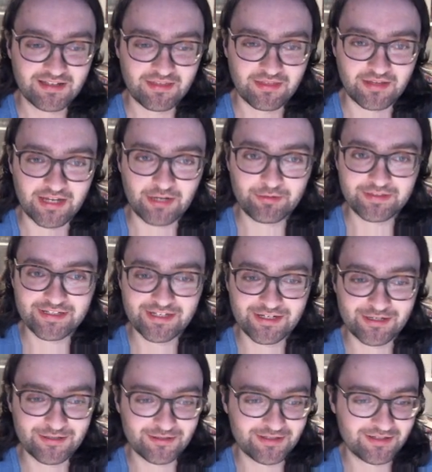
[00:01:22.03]
Here we
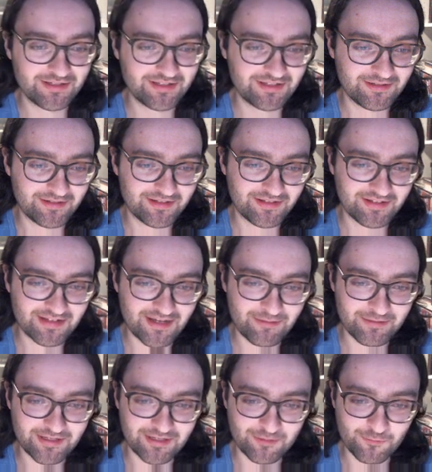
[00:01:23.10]
go. Now
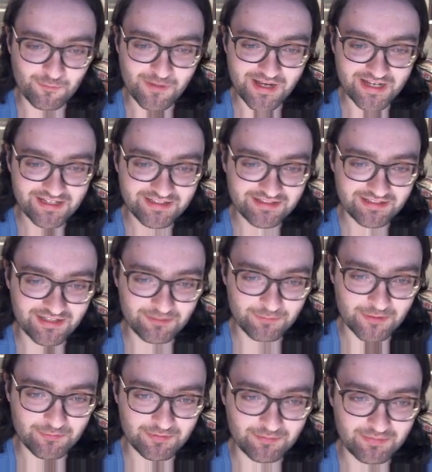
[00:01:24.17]
we are white and
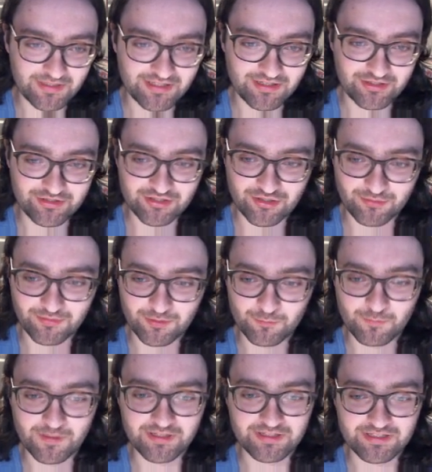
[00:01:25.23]
we will play our normal
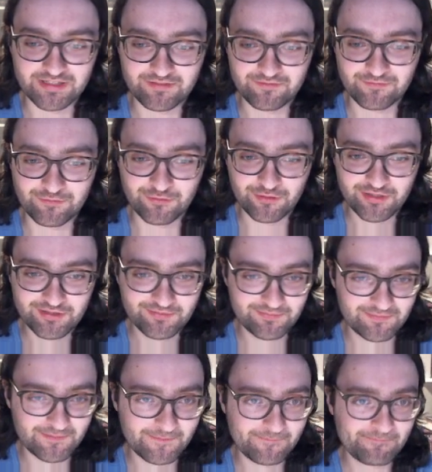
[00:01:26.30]
1d4.
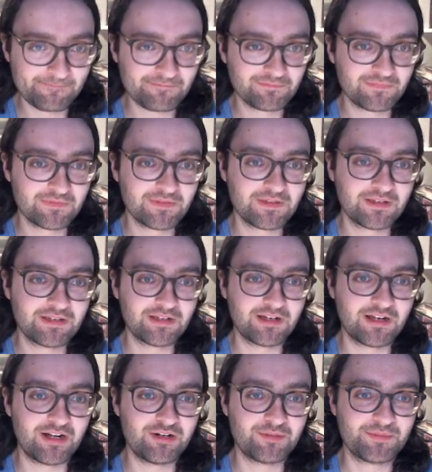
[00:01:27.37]

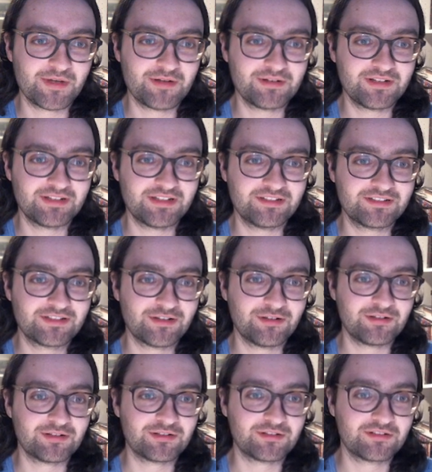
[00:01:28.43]
Our opponent is
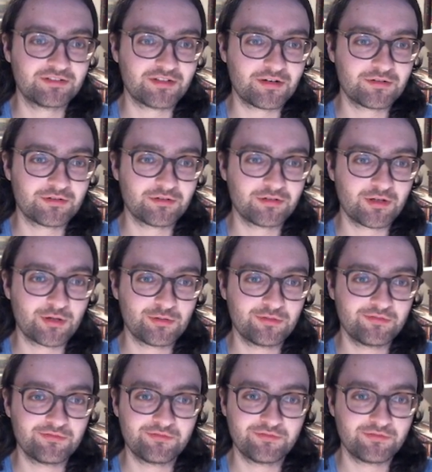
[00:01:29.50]
called
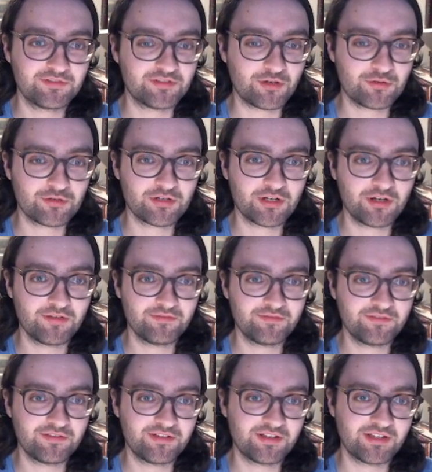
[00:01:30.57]
Sokolov,
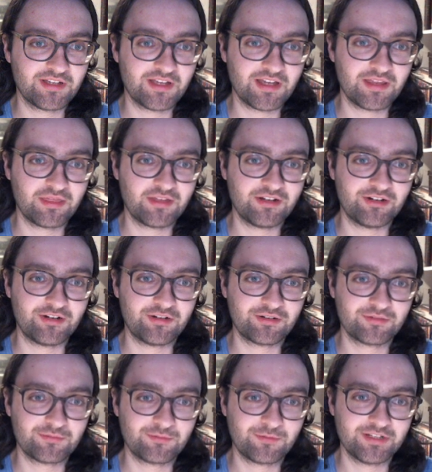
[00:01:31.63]
and they are
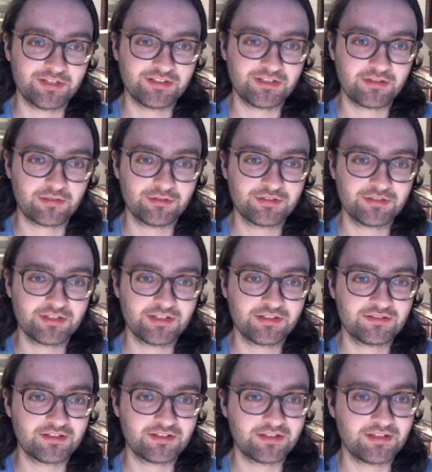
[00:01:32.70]
rated
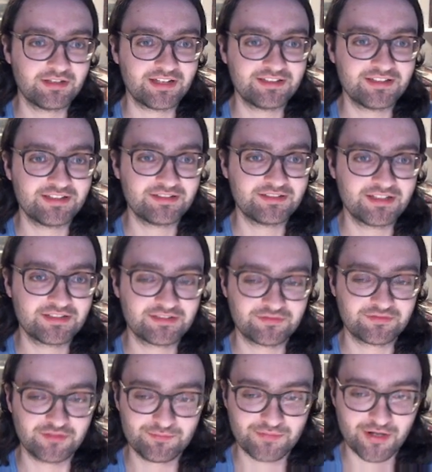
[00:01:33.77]
1396
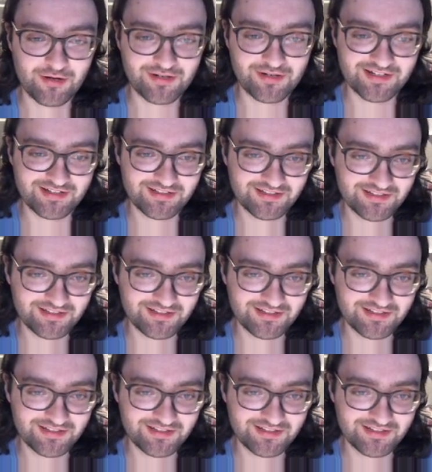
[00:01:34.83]
from Poland.